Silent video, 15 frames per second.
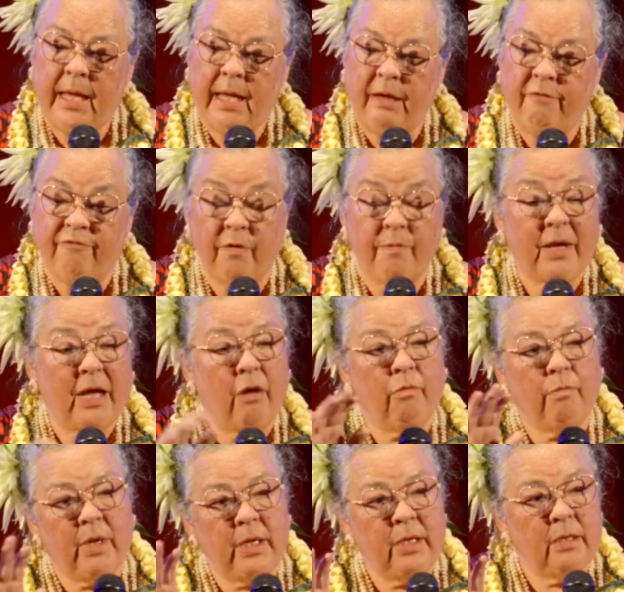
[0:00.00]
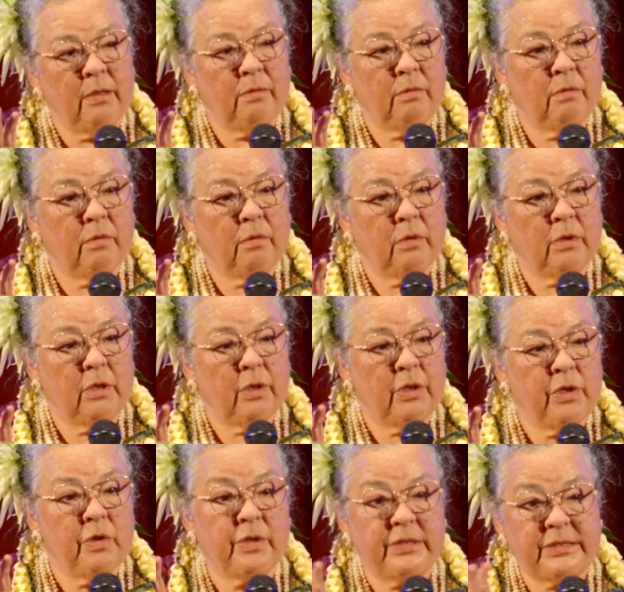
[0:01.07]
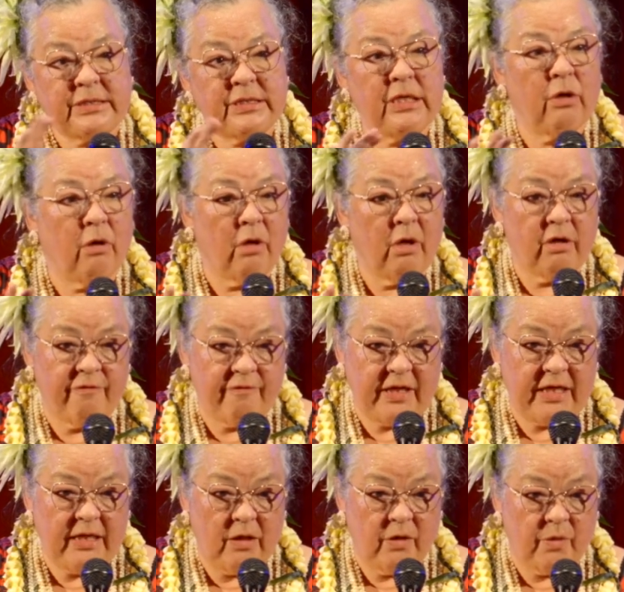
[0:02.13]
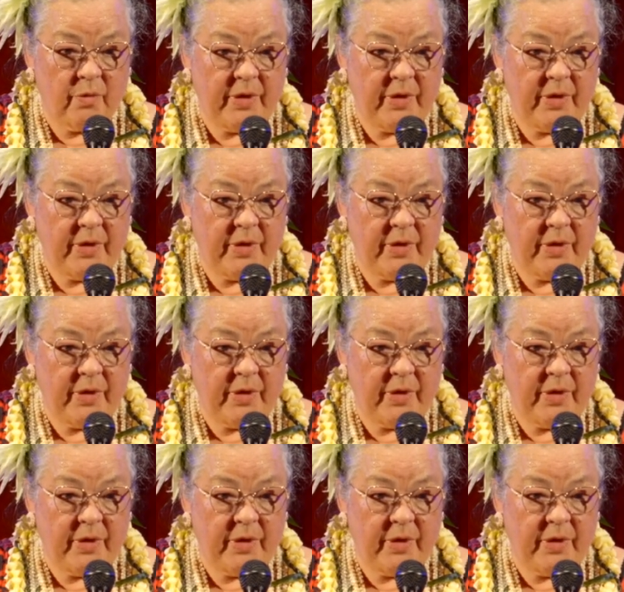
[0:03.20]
And from Kaumana, you could see all of Hilo.